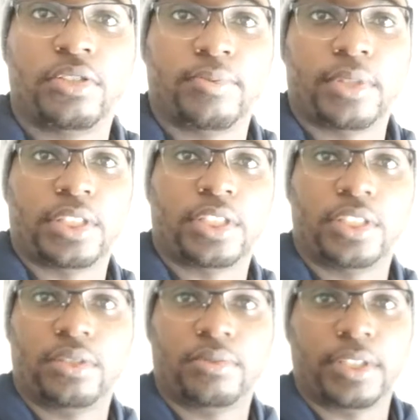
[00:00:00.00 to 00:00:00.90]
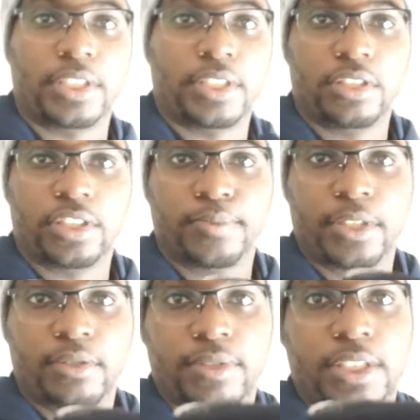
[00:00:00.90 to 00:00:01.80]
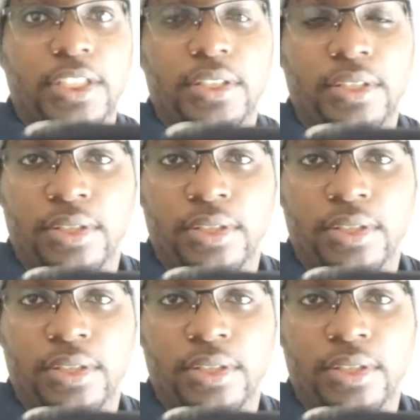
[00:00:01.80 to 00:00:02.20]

But uh, get a little spin around.